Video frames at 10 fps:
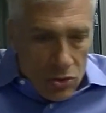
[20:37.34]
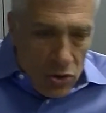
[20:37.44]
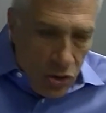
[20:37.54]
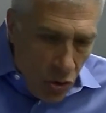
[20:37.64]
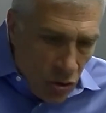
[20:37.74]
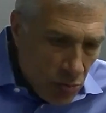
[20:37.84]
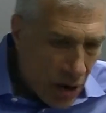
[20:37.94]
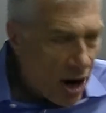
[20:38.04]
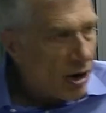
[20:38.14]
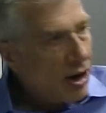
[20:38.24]
you could
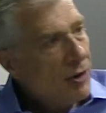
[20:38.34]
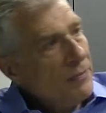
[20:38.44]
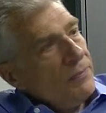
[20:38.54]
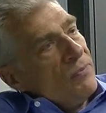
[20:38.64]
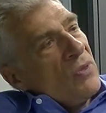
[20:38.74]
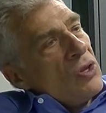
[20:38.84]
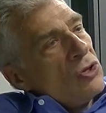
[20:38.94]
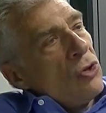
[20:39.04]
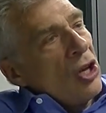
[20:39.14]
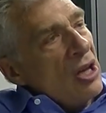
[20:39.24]
borrow.
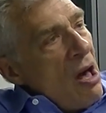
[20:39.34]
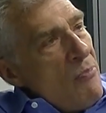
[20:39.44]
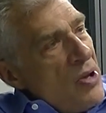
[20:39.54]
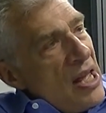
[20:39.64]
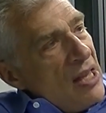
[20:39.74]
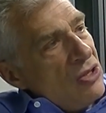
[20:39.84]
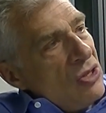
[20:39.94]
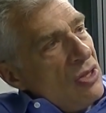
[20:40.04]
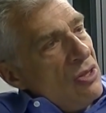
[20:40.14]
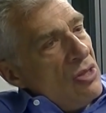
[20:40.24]
So the
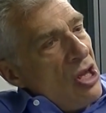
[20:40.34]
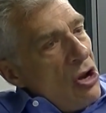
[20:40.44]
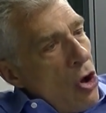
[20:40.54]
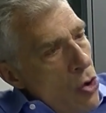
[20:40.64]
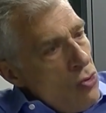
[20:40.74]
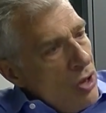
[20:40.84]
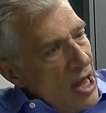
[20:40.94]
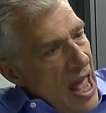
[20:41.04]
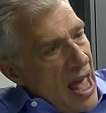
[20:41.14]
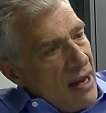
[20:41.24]
companies that owned
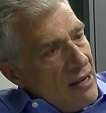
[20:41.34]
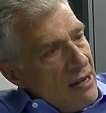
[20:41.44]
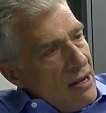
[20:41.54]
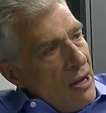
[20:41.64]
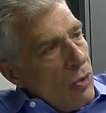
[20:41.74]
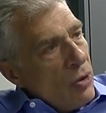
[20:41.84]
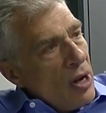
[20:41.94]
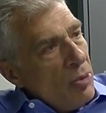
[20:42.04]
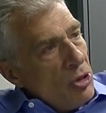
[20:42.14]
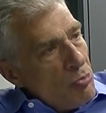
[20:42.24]
land were
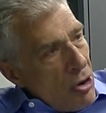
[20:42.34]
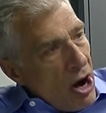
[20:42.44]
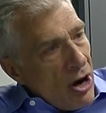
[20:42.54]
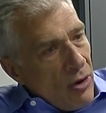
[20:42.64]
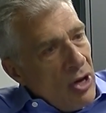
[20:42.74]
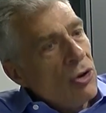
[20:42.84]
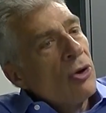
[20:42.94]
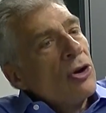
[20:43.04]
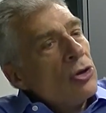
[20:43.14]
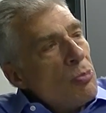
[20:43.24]
able to borrow in
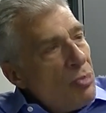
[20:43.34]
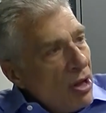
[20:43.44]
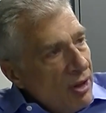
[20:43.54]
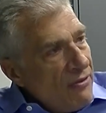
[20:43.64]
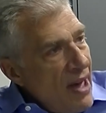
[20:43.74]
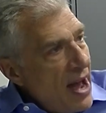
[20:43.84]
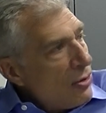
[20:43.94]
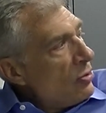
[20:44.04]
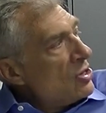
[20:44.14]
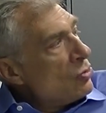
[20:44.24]
order to build
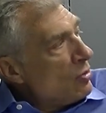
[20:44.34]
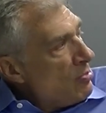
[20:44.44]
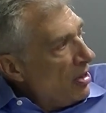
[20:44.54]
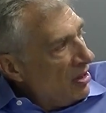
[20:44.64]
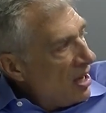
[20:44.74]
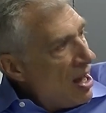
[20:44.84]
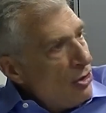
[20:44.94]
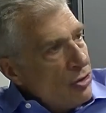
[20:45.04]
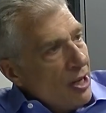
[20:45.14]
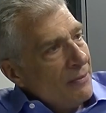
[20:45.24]
factories and rebuild the
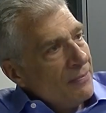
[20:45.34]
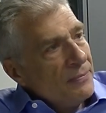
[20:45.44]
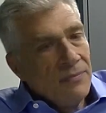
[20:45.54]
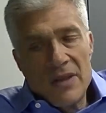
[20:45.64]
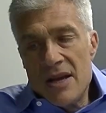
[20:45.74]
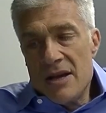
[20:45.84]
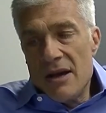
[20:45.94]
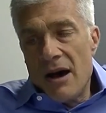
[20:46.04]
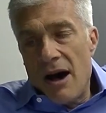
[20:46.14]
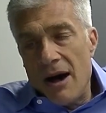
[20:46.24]
country.
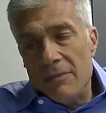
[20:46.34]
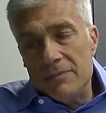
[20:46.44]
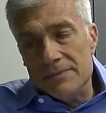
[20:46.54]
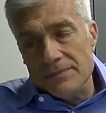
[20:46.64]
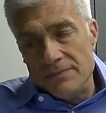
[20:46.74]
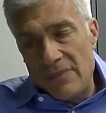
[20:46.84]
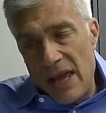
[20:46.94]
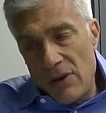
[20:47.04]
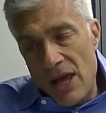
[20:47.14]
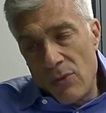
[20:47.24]

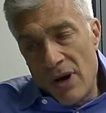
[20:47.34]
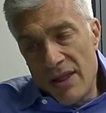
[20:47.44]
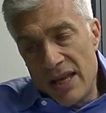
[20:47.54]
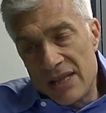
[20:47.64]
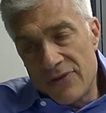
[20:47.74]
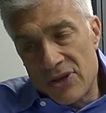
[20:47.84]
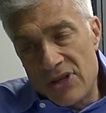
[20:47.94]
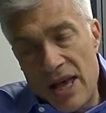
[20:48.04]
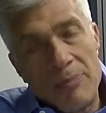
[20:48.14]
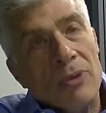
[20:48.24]
And one of the things, for
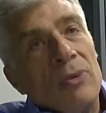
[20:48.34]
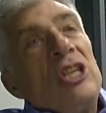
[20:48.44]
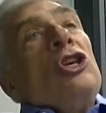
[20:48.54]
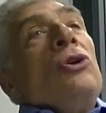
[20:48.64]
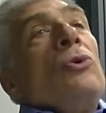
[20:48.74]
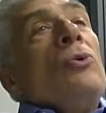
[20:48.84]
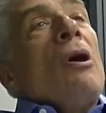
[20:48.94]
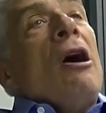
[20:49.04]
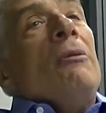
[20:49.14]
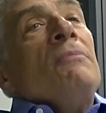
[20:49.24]
example, when
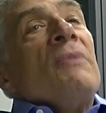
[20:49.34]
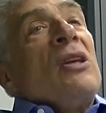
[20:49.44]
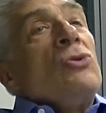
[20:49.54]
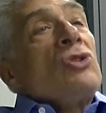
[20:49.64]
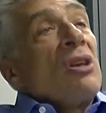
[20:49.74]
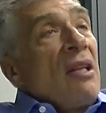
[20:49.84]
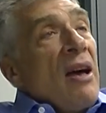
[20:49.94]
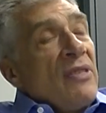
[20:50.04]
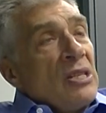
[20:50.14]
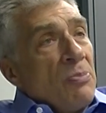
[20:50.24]
you, and you still
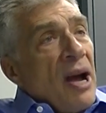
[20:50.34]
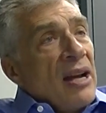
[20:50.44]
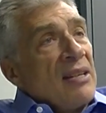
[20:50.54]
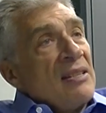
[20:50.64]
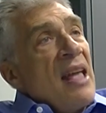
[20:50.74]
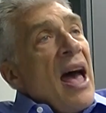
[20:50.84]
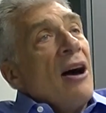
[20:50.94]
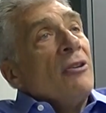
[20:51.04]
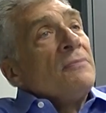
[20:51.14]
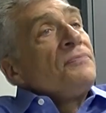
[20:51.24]
have this practice now,